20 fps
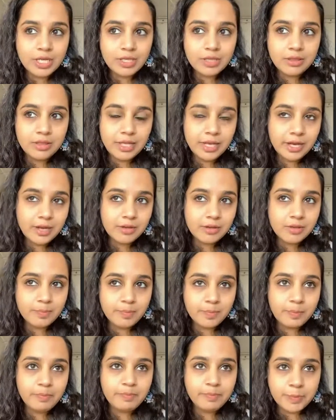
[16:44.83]
they are the
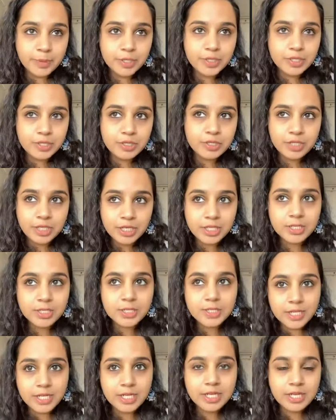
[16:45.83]
person that
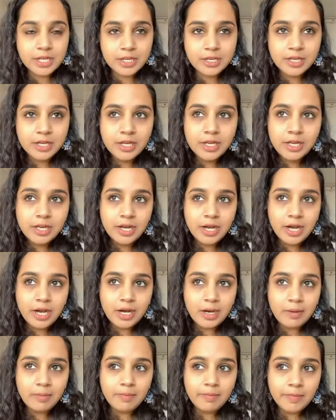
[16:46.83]
is taking
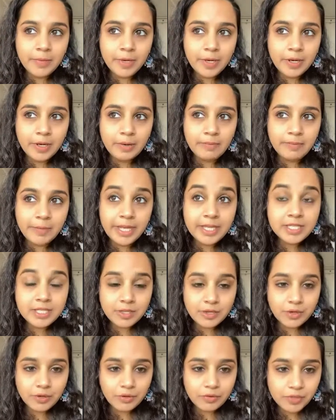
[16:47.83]

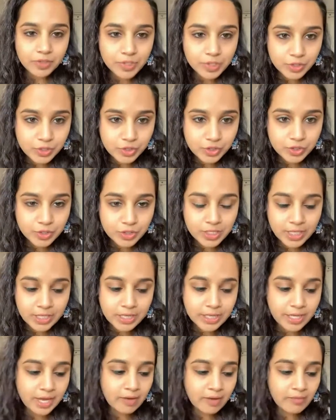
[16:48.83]
executive decisions,
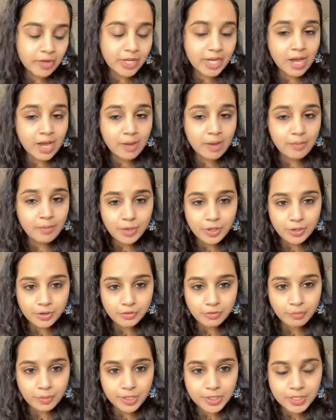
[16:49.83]
and they have a cabinet
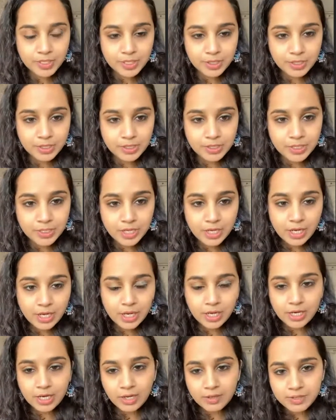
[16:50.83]
of ministers, a
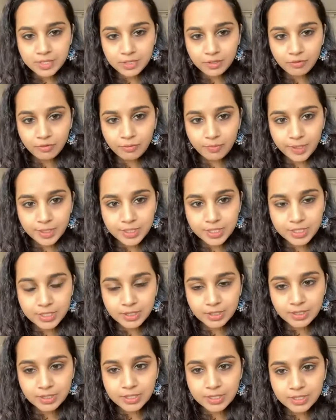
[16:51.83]
council of
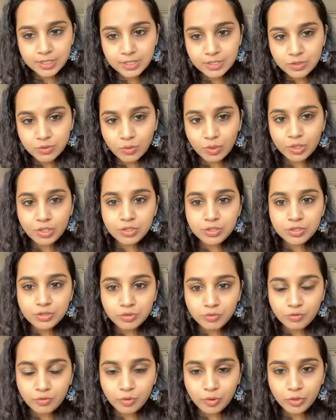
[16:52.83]
ministers, so on and
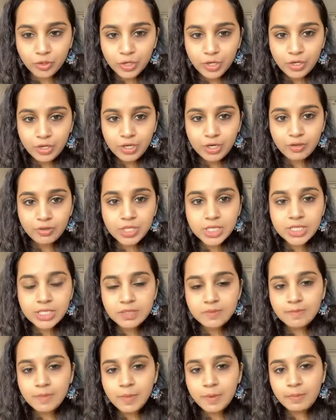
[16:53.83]
so forth. Now, this
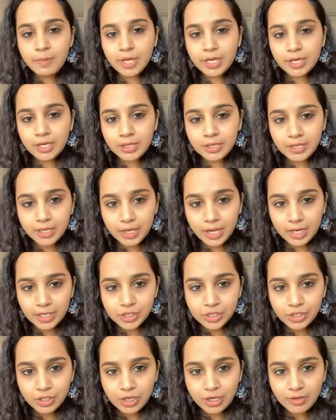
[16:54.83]
is mimicked in the
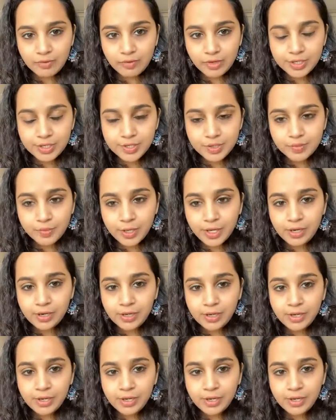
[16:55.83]
national level as well,